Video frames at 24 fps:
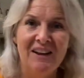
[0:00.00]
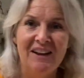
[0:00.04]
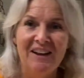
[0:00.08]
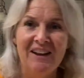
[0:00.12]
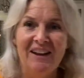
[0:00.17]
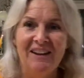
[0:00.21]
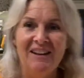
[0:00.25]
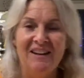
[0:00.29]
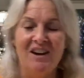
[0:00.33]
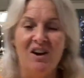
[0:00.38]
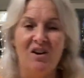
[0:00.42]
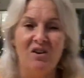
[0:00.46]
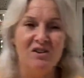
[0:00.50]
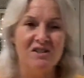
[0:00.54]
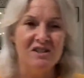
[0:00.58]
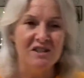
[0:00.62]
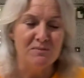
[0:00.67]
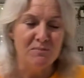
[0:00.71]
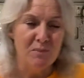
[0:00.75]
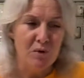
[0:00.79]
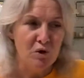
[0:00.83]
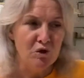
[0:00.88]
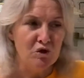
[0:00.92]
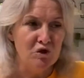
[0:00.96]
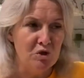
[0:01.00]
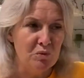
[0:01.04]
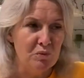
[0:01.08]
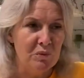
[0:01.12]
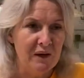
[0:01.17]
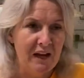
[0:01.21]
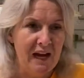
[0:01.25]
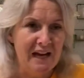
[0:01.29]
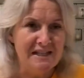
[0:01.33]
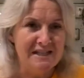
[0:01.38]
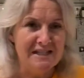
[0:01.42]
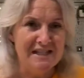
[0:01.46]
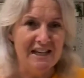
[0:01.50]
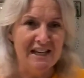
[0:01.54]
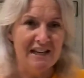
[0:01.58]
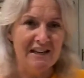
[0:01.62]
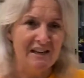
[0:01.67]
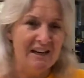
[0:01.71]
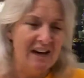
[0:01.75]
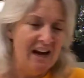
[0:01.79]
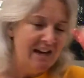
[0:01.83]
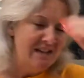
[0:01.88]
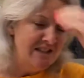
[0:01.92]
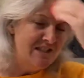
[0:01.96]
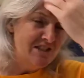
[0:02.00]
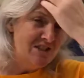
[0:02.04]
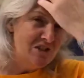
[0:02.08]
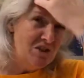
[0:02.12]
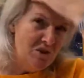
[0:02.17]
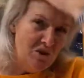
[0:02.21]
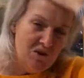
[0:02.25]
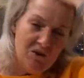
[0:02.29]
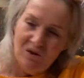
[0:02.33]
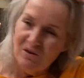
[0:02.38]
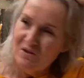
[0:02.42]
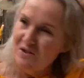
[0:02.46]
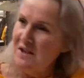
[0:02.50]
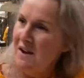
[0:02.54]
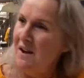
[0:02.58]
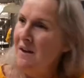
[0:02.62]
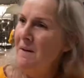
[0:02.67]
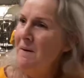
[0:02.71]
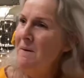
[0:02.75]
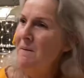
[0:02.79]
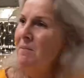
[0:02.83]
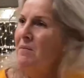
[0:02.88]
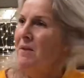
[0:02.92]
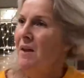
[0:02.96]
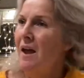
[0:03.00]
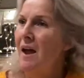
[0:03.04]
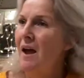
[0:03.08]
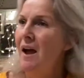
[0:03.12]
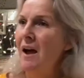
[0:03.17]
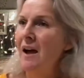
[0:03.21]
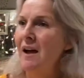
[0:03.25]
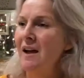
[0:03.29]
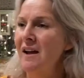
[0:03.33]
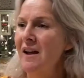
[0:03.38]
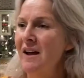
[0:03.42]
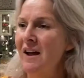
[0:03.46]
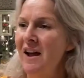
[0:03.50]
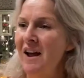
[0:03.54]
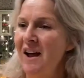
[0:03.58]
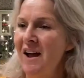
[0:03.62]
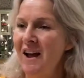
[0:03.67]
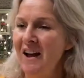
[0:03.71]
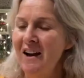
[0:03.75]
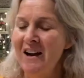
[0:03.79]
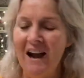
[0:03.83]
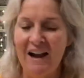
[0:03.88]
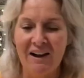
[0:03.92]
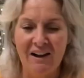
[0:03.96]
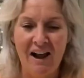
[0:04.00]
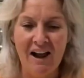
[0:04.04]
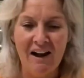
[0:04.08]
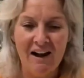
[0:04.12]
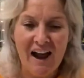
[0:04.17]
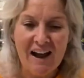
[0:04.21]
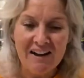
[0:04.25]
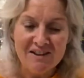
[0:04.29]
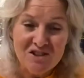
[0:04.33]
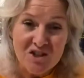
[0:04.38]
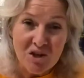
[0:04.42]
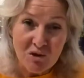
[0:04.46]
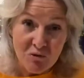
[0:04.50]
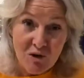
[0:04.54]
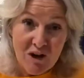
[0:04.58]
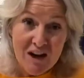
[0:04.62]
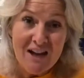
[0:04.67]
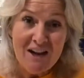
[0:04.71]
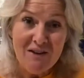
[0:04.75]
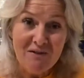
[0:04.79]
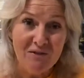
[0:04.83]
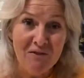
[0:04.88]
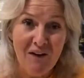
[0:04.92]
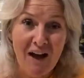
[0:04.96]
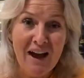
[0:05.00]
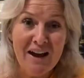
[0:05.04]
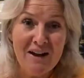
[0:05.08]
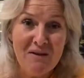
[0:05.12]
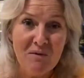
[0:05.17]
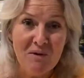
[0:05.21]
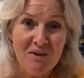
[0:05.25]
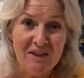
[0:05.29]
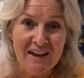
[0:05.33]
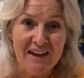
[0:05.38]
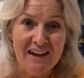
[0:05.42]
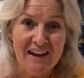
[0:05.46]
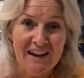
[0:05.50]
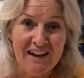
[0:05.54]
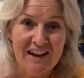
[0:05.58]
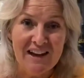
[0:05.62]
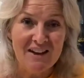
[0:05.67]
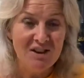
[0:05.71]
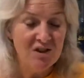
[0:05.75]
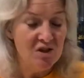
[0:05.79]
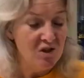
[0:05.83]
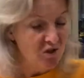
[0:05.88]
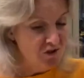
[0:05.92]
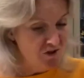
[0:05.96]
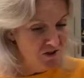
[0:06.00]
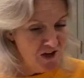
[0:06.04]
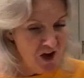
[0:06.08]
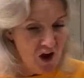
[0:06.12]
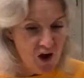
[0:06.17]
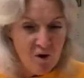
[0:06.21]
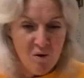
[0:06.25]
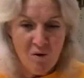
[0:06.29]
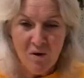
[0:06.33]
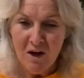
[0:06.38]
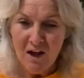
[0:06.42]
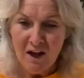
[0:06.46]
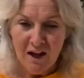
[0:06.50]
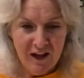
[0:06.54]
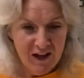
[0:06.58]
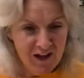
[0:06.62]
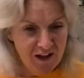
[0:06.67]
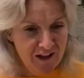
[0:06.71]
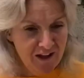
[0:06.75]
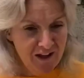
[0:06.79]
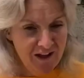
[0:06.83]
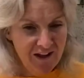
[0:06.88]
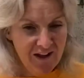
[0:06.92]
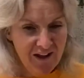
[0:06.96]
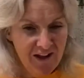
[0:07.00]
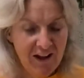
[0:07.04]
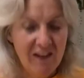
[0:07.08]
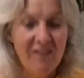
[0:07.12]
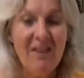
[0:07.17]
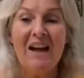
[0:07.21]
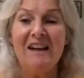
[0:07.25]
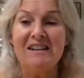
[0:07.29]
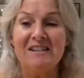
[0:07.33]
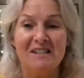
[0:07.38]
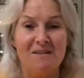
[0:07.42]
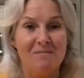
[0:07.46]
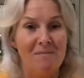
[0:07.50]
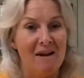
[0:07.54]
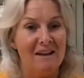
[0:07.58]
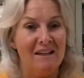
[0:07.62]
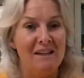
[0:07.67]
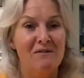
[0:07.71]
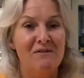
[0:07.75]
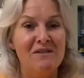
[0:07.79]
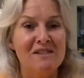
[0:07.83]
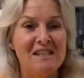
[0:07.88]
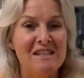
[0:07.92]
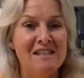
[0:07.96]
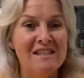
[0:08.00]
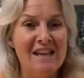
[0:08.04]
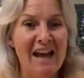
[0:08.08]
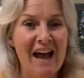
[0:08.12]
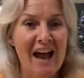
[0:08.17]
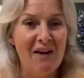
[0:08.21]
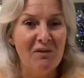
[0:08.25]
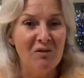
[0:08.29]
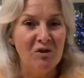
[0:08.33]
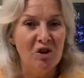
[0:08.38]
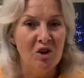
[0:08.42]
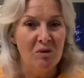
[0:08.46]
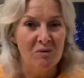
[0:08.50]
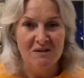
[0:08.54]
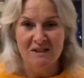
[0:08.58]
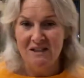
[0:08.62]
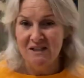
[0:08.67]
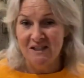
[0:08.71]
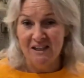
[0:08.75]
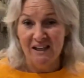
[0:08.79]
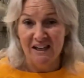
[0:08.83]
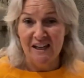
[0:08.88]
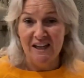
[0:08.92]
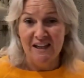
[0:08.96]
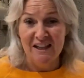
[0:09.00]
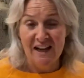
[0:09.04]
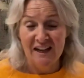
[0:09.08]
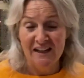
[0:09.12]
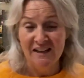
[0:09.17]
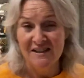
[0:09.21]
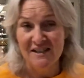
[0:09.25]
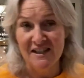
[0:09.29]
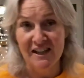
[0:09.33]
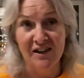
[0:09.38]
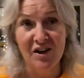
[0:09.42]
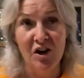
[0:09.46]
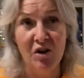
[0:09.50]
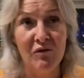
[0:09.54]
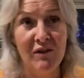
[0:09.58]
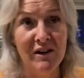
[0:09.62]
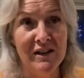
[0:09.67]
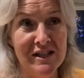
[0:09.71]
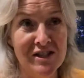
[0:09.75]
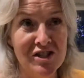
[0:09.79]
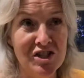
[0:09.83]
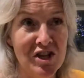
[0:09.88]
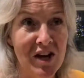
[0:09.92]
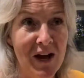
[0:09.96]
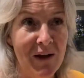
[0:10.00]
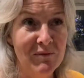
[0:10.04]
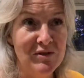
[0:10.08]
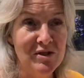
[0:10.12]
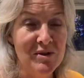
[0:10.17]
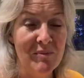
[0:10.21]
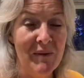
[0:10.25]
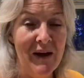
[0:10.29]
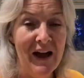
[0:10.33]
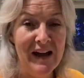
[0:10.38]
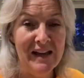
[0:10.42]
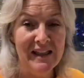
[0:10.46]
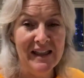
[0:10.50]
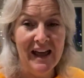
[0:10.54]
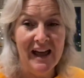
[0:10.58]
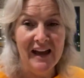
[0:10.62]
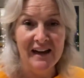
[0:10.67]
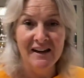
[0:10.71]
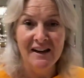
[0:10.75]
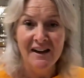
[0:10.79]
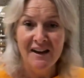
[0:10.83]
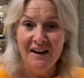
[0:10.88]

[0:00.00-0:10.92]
you know, because it's pushed up against the glass doors. And I had to really fight with it. And I thought, no, that's a magnificent outcome. I didn't think it then because I'd not read this chapter by then.